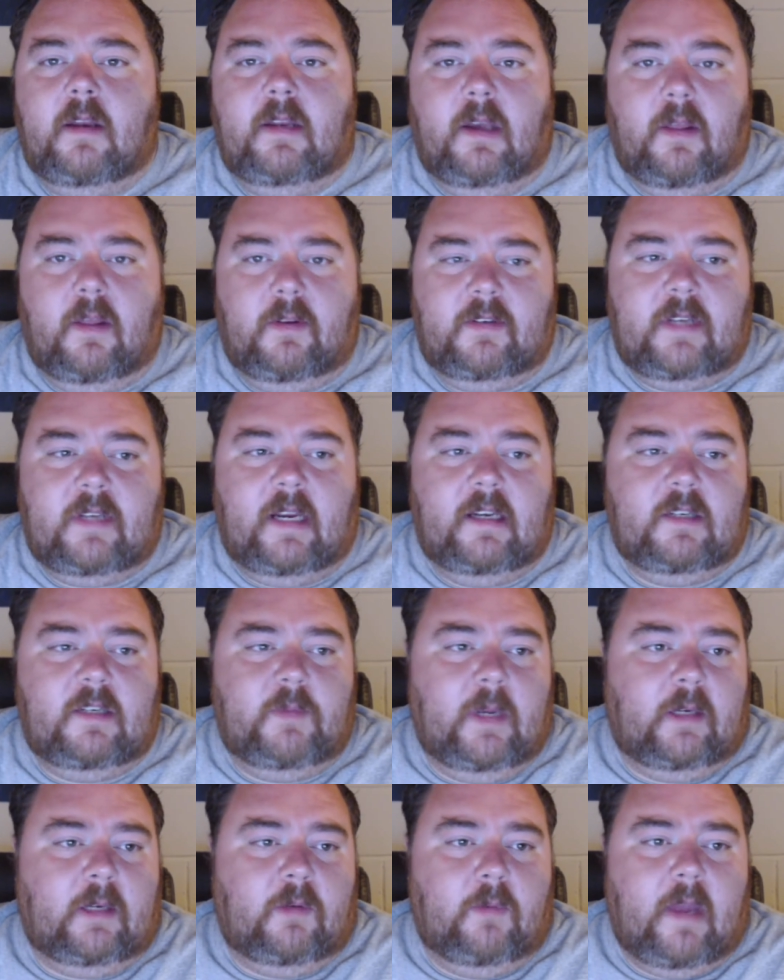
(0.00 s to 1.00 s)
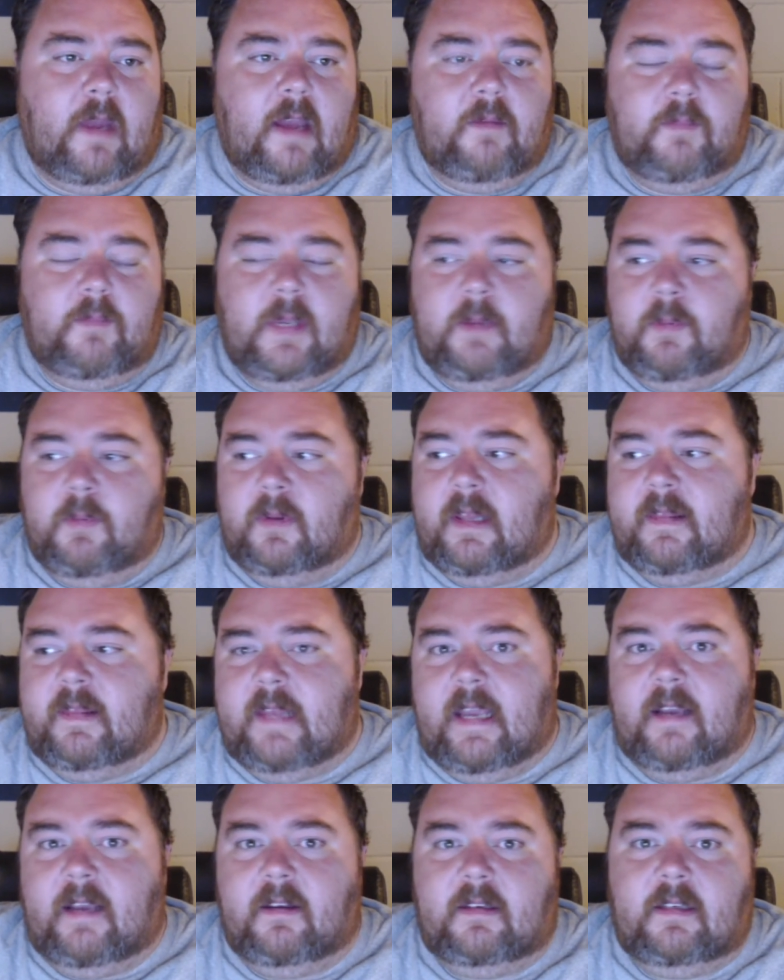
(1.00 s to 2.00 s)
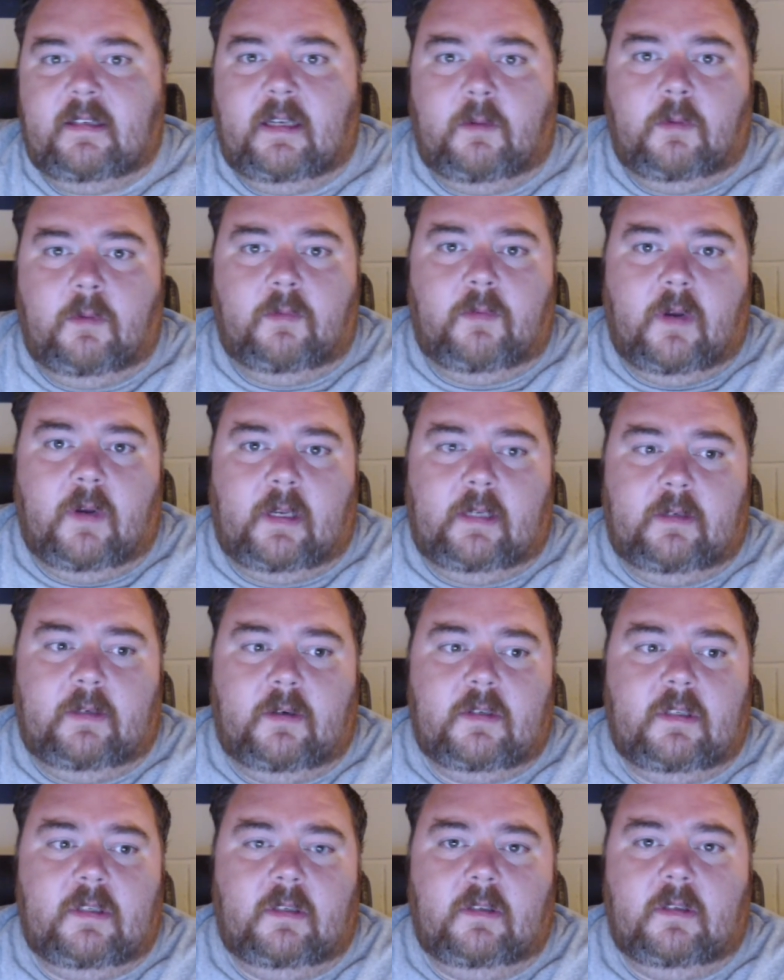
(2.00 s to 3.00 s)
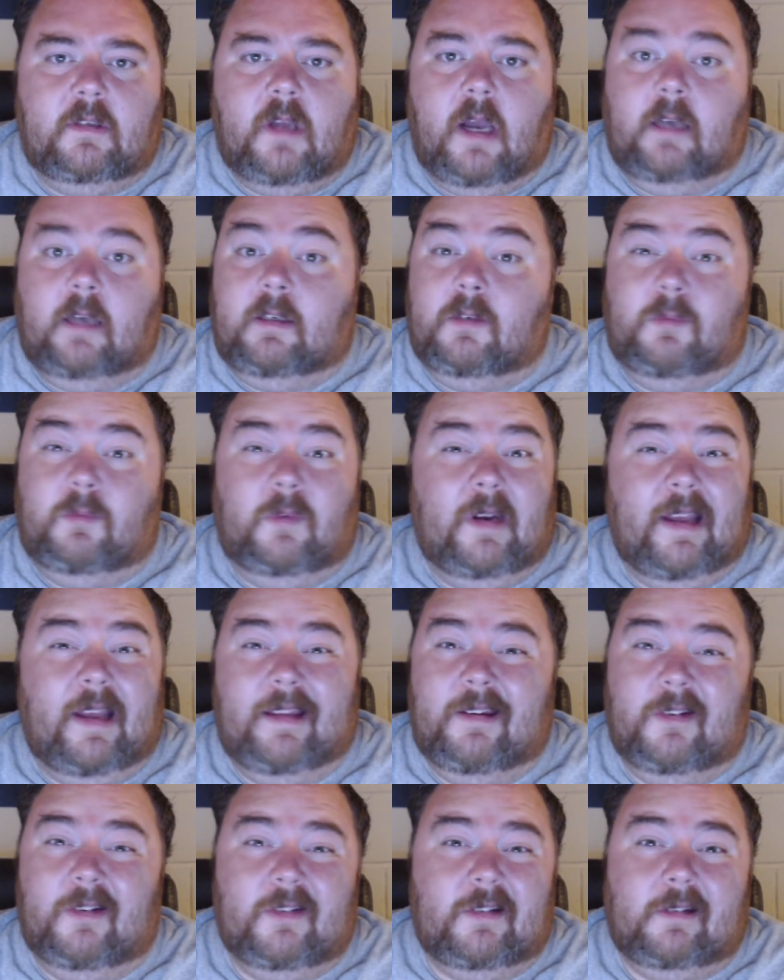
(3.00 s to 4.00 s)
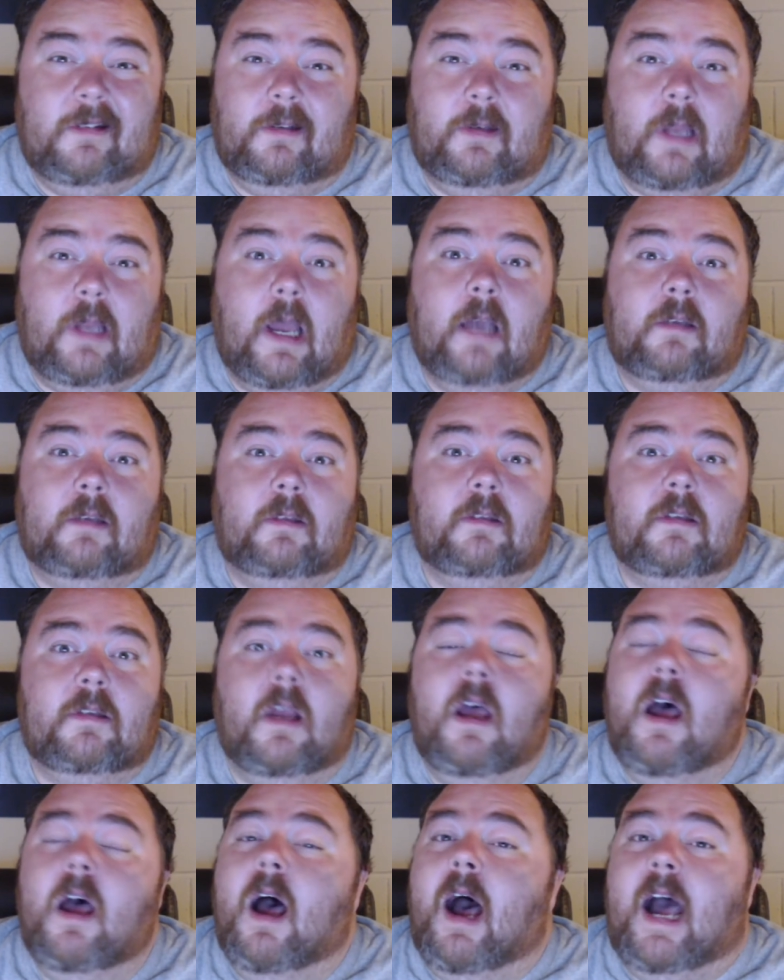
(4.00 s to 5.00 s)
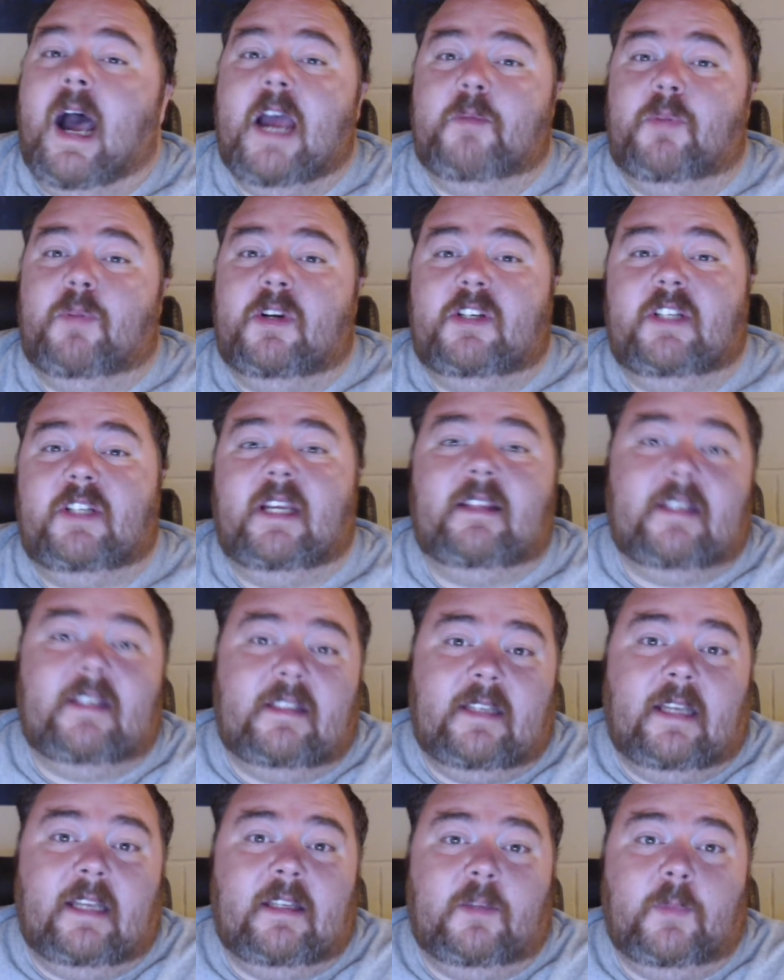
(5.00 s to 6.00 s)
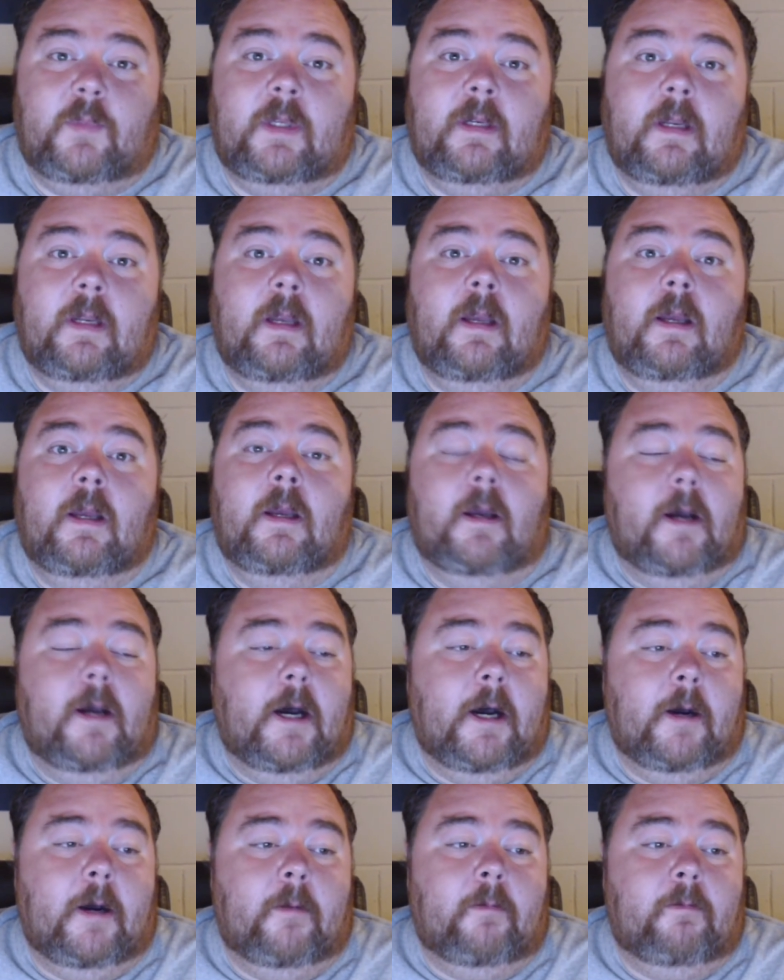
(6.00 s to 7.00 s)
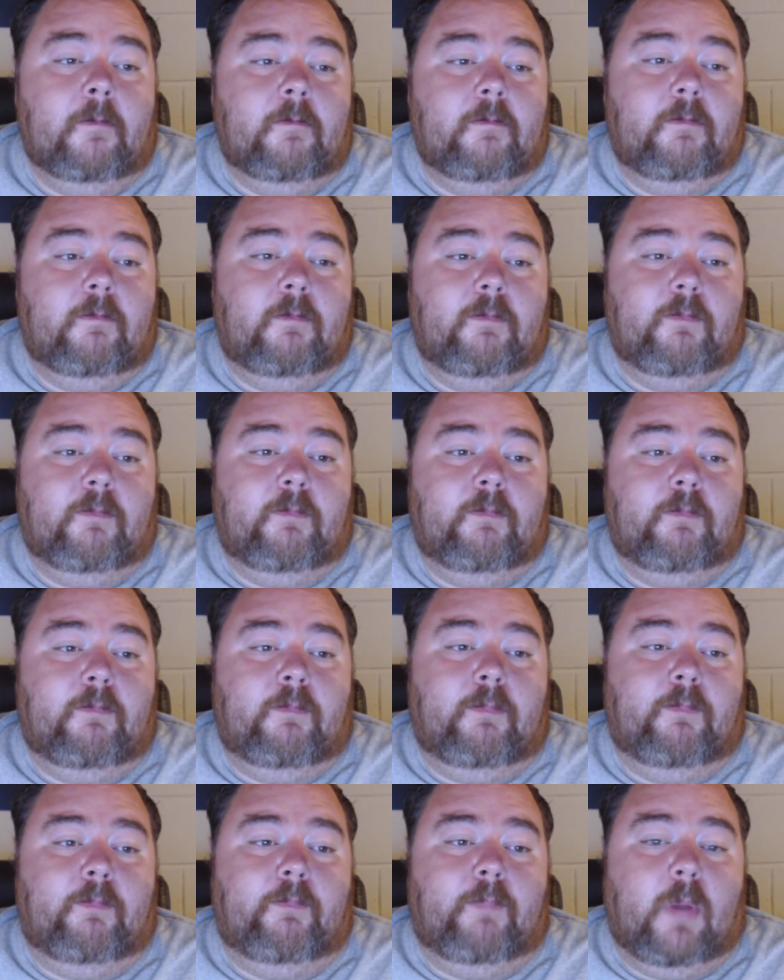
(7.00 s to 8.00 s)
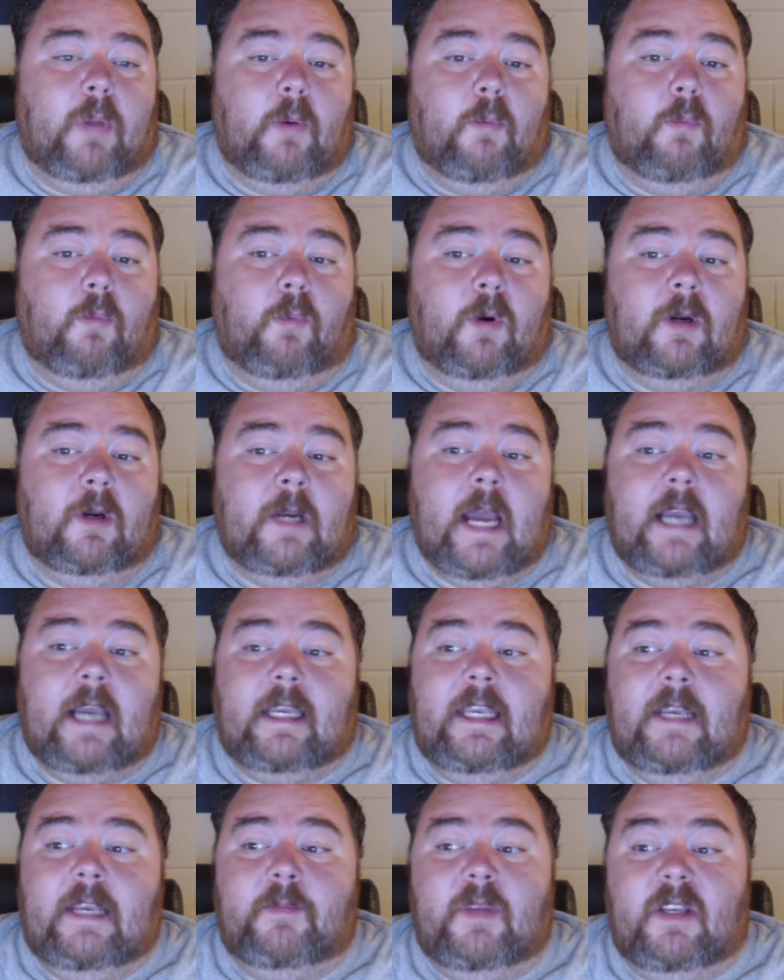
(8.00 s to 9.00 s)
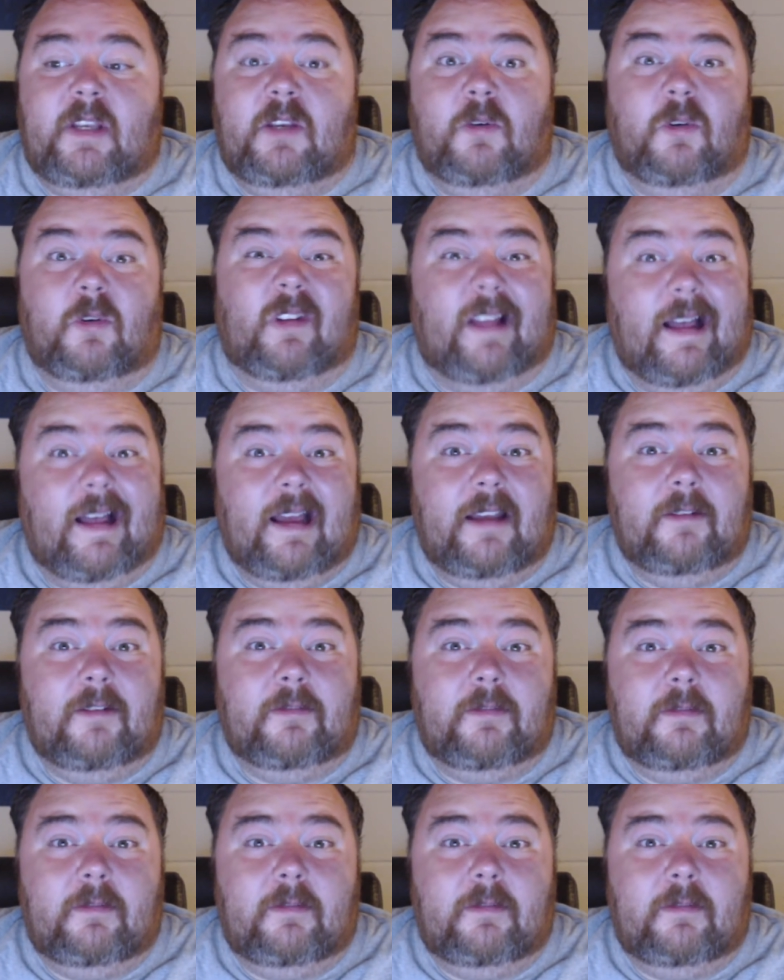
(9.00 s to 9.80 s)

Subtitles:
other side of the spectrum, we have people that think us like we're fucking nurses or doctors. We're not nurses or doctors. I appreciate the sentiment. But we're not keeping you alive.